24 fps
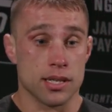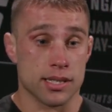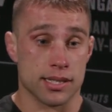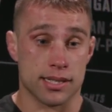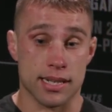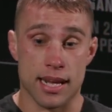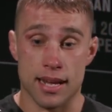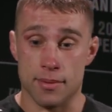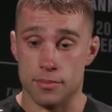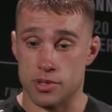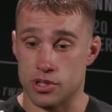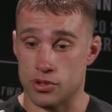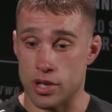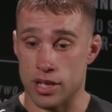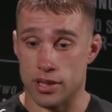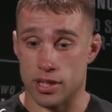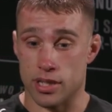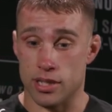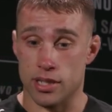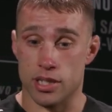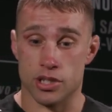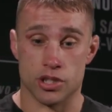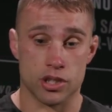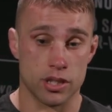Same strength
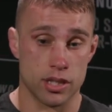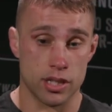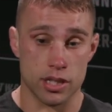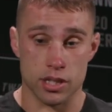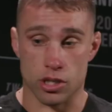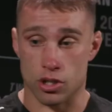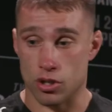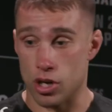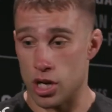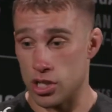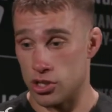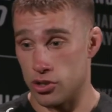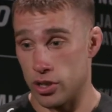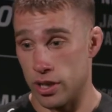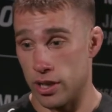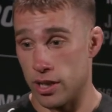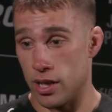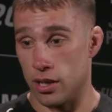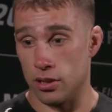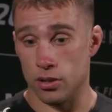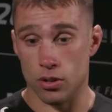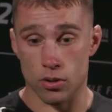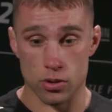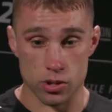conditioning, cross training
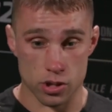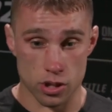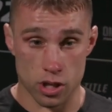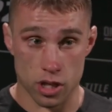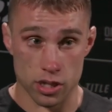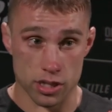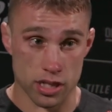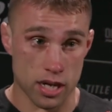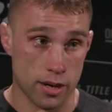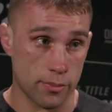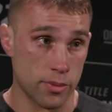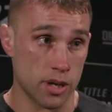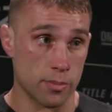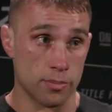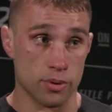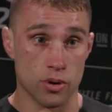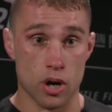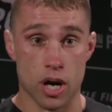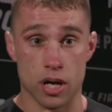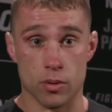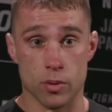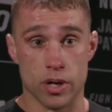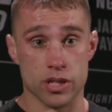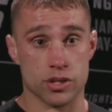at Lauzon's, coming to
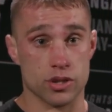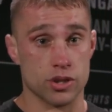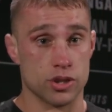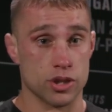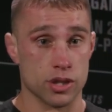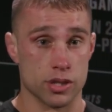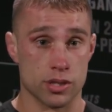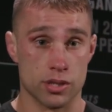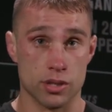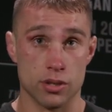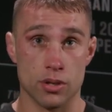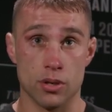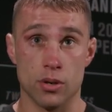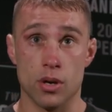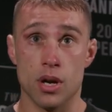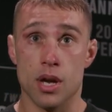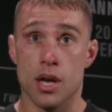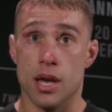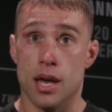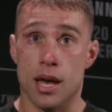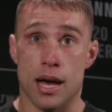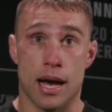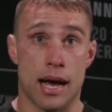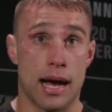Broadway Jiu Jitsu.
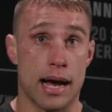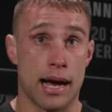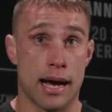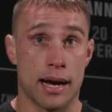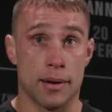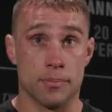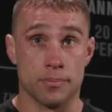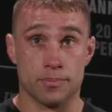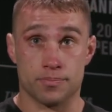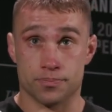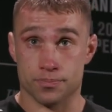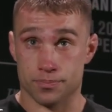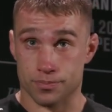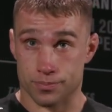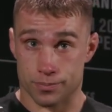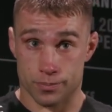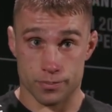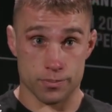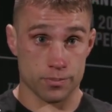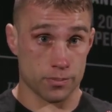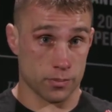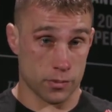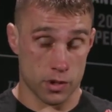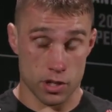Um,
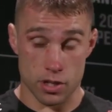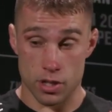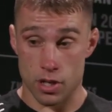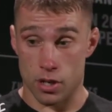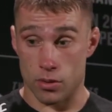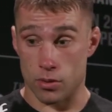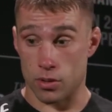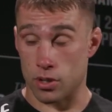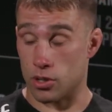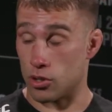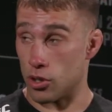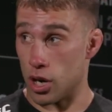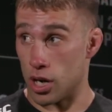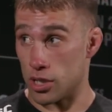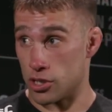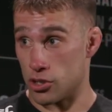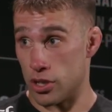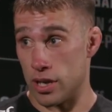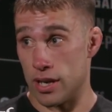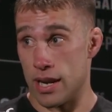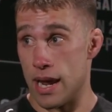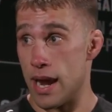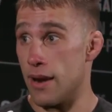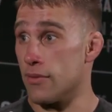you know, cross
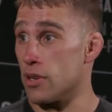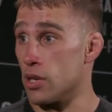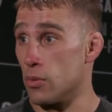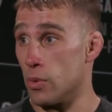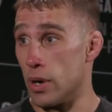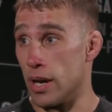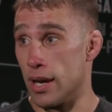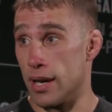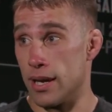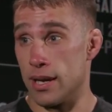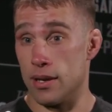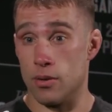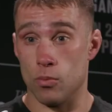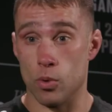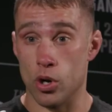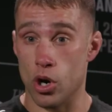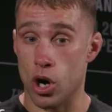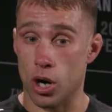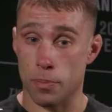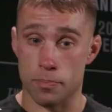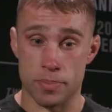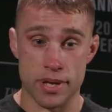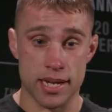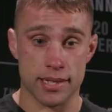training everywhere, and we
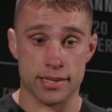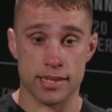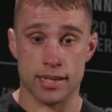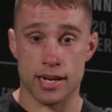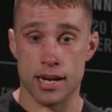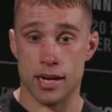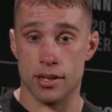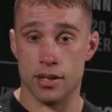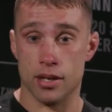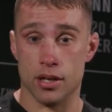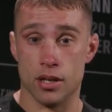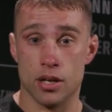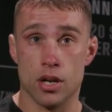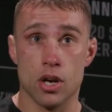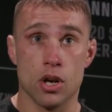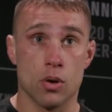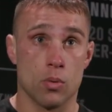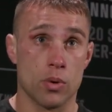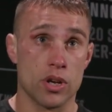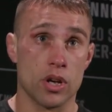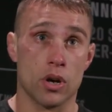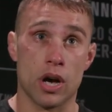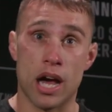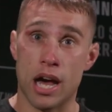all peaked together.
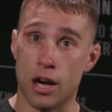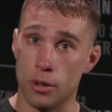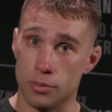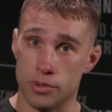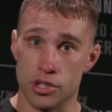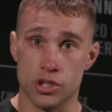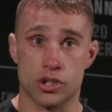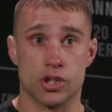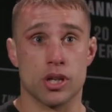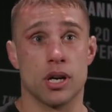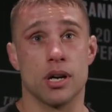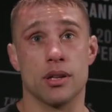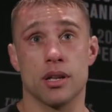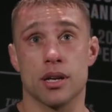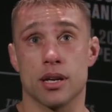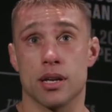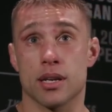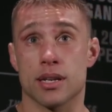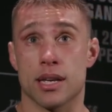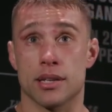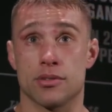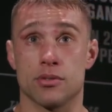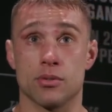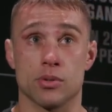We all helped each other
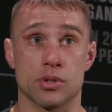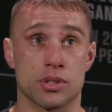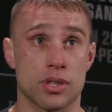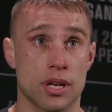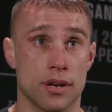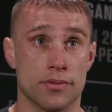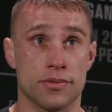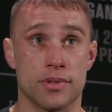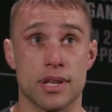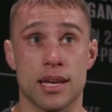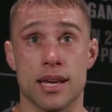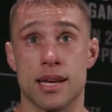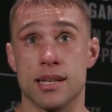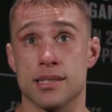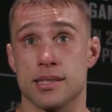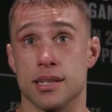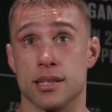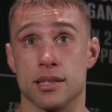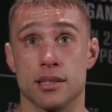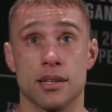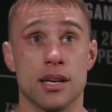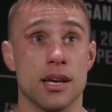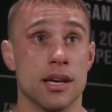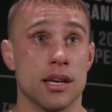get through those tough days,
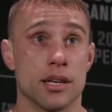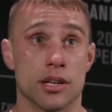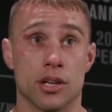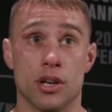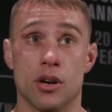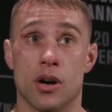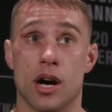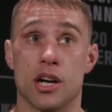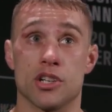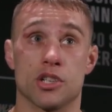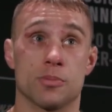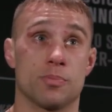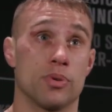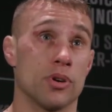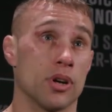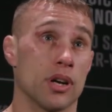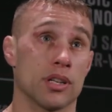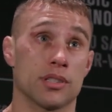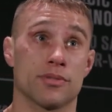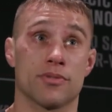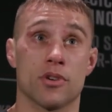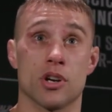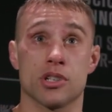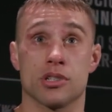and you know, I just put
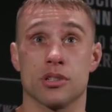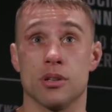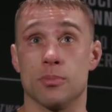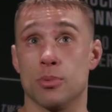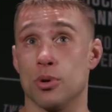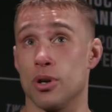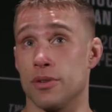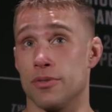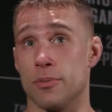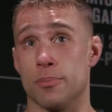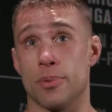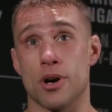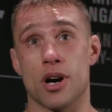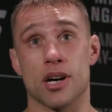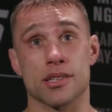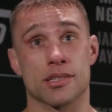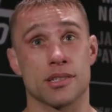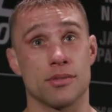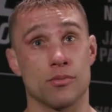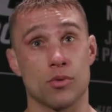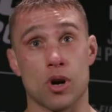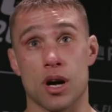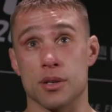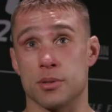us first on the board for
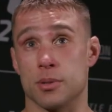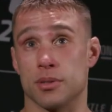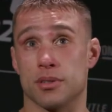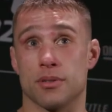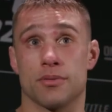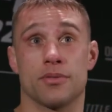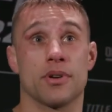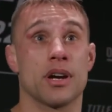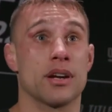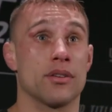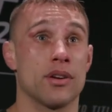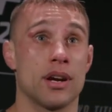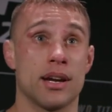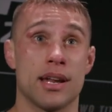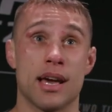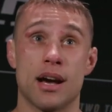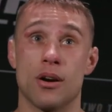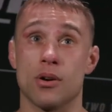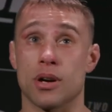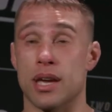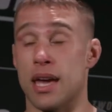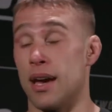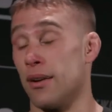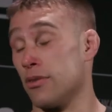Boston. Rob's about to fight right
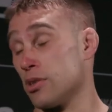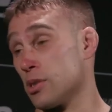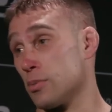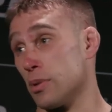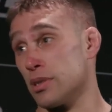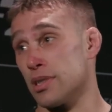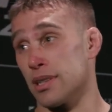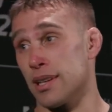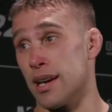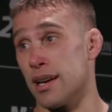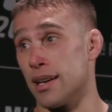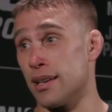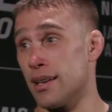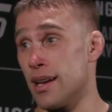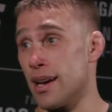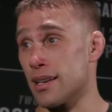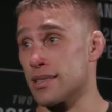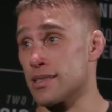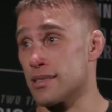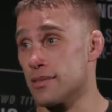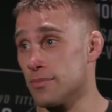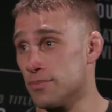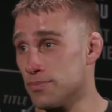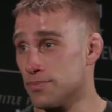now, and Kevin's about to get it
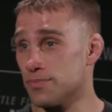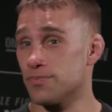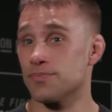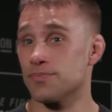next.